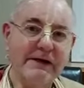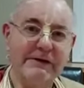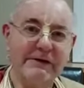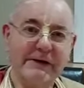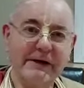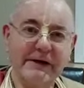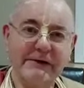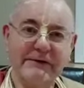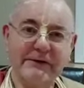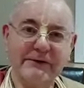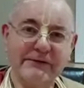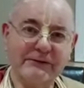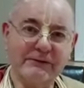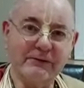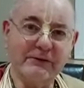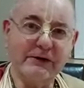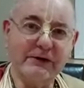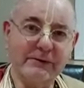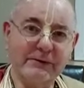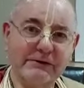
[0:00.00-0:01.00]
The other
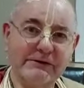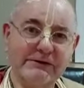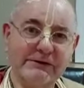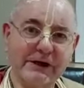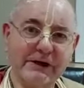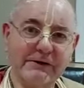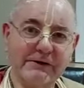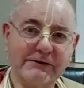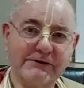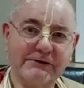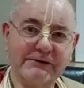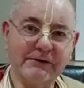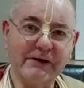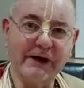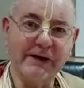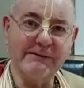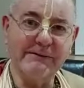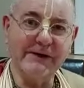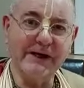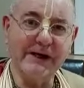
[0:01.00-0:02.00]
3, which I'll
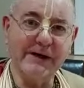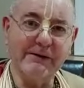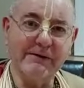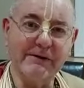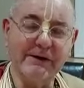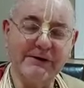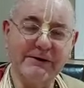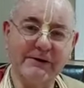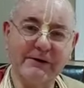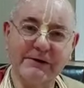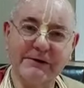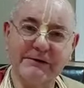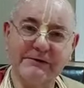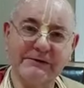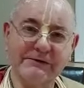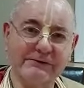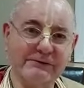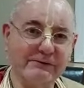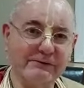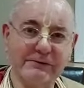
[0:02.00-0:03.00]
describe now, are not
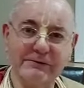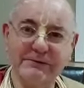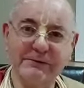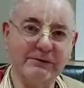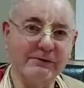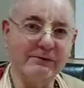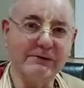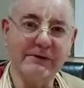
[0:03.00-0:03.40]
suitable.